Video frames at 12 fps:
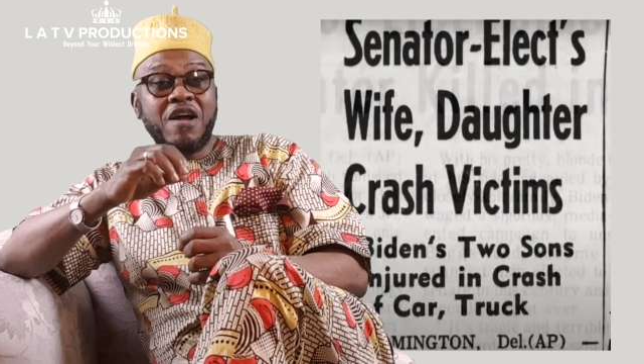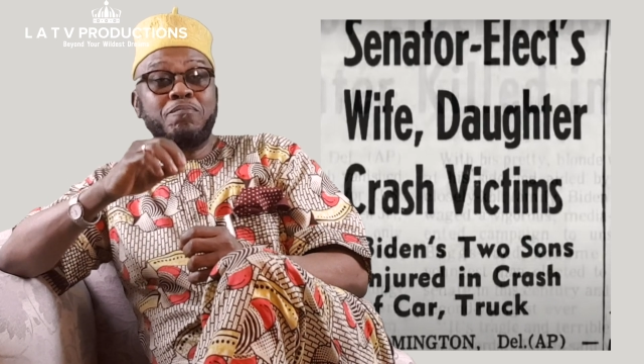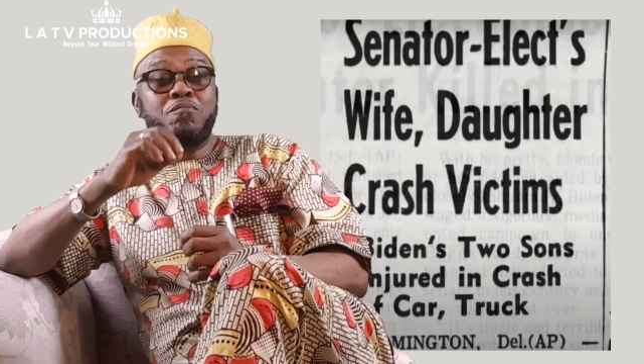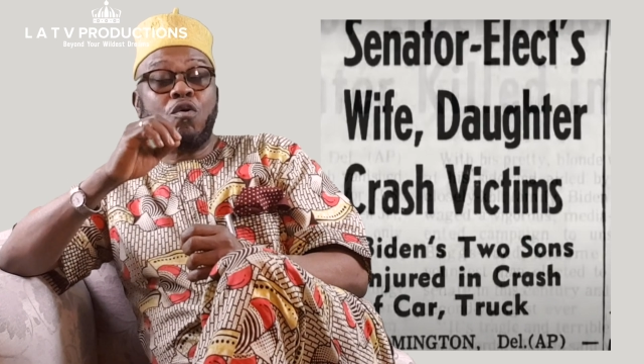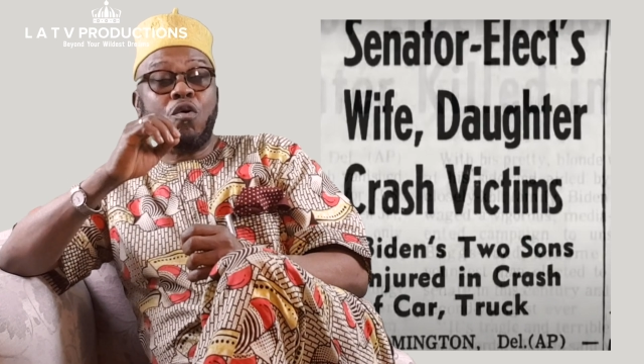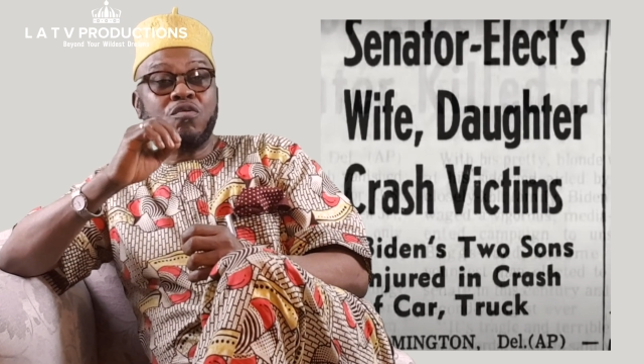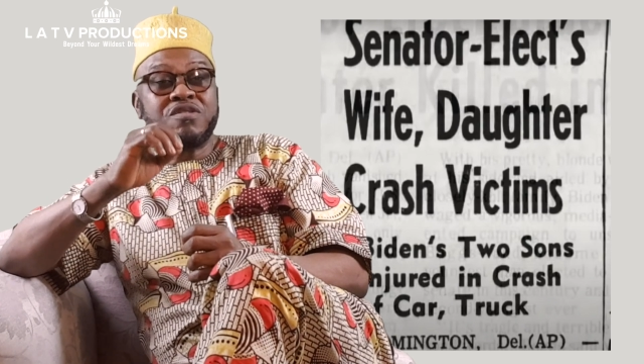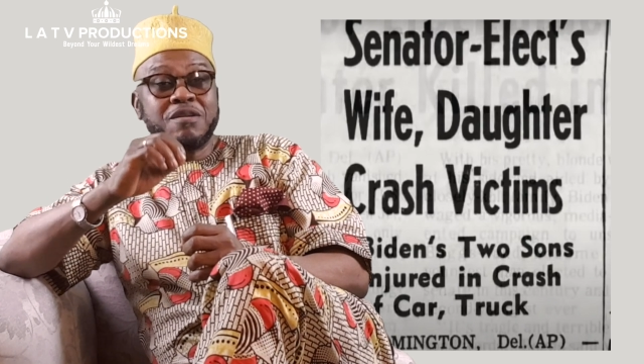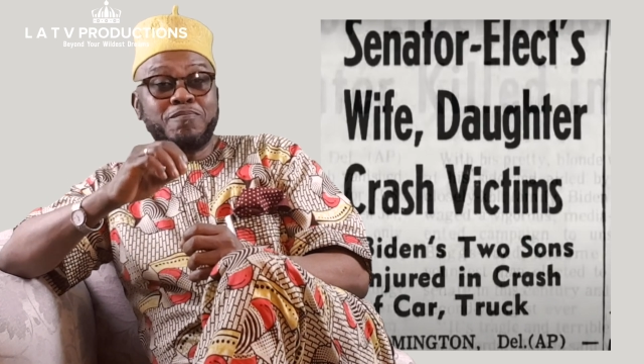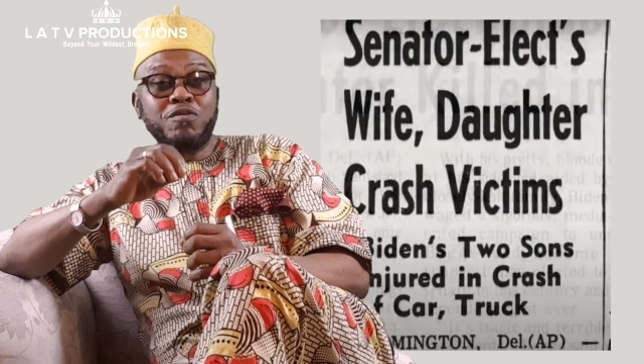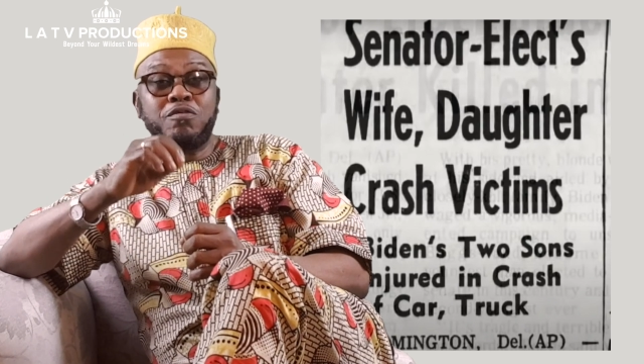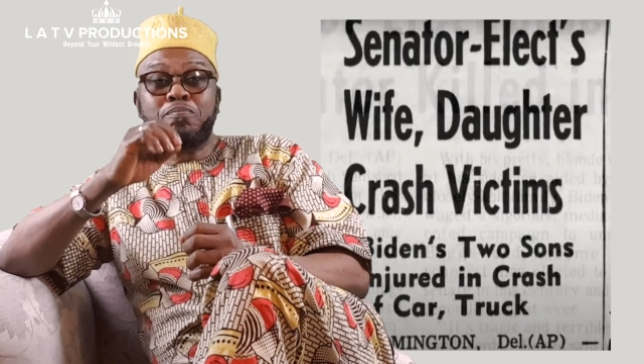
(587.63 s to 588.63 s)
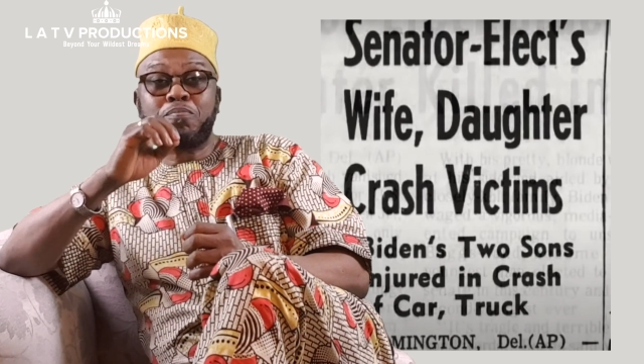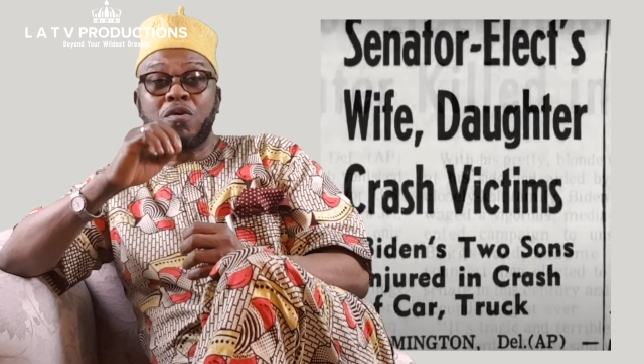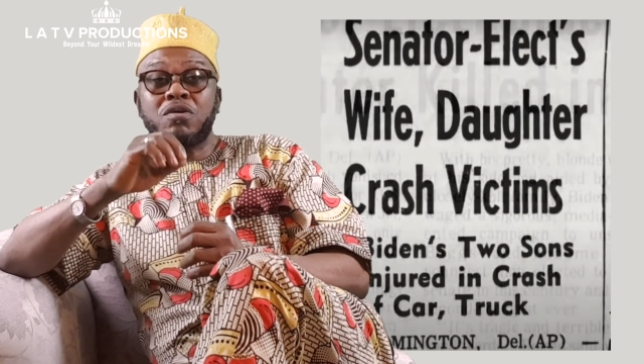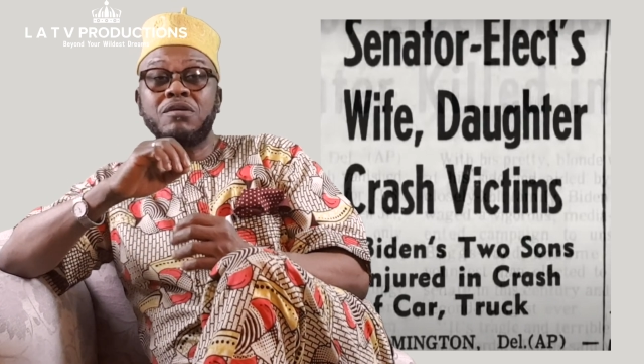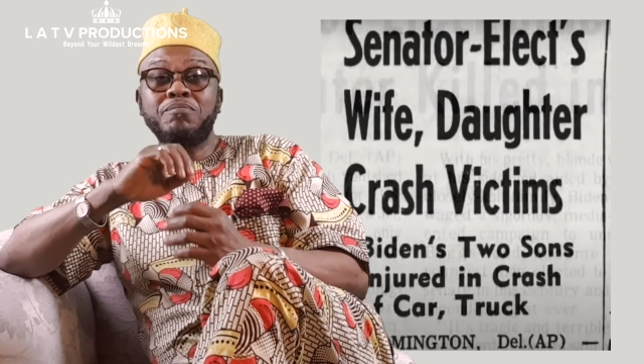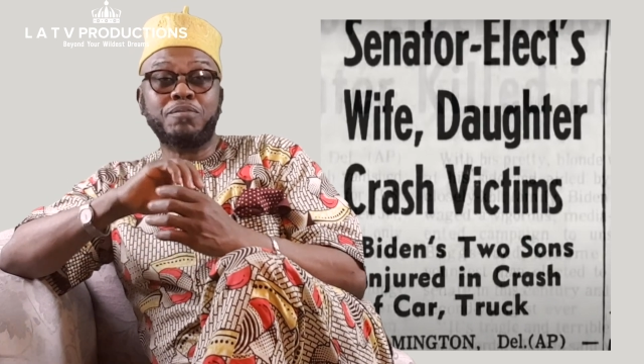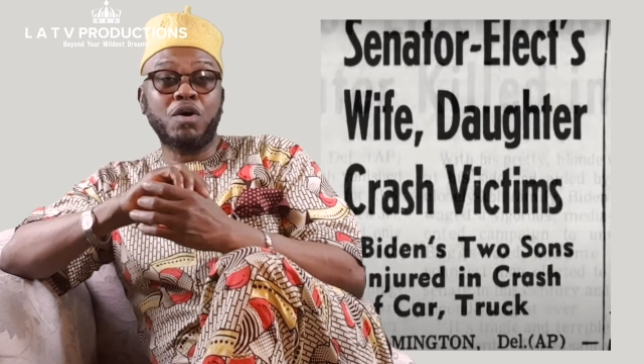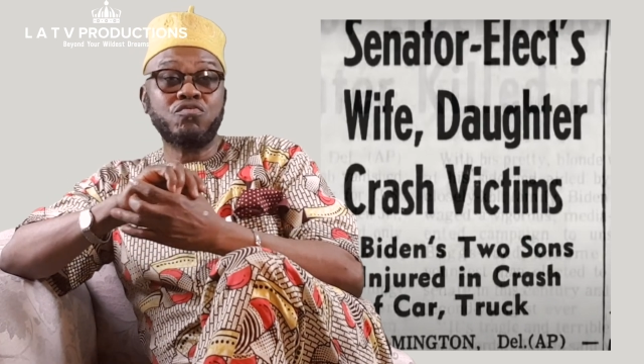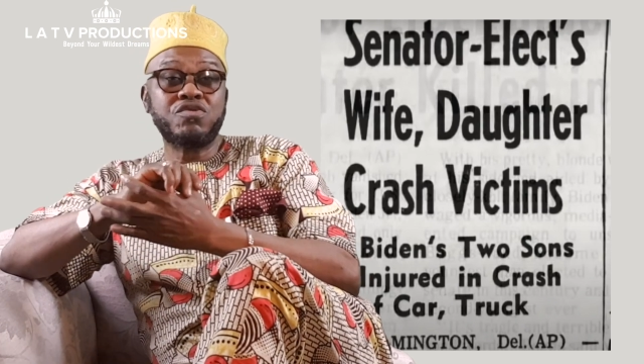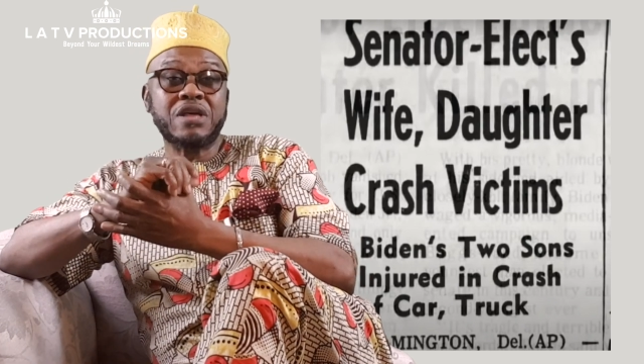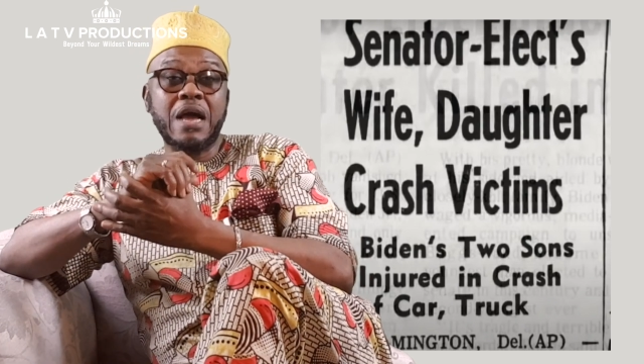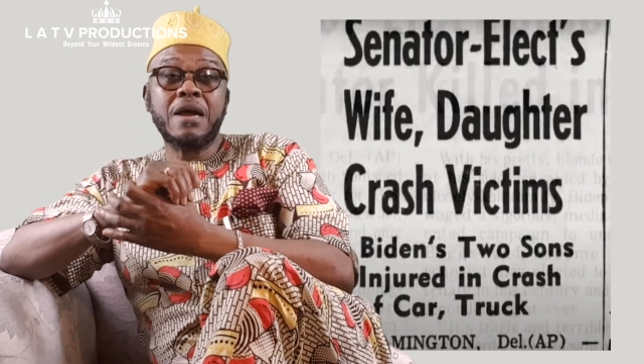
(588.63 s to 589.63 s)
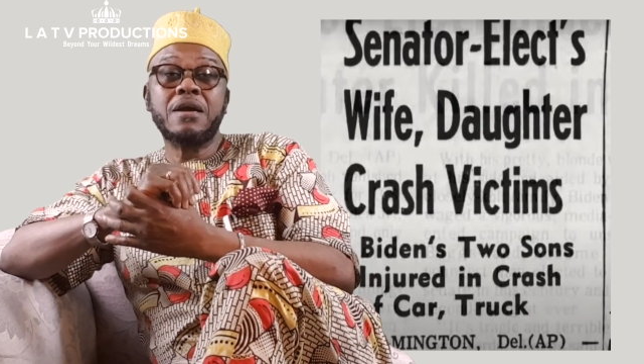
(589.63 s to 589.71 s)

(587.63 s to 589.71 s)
multiple broken bones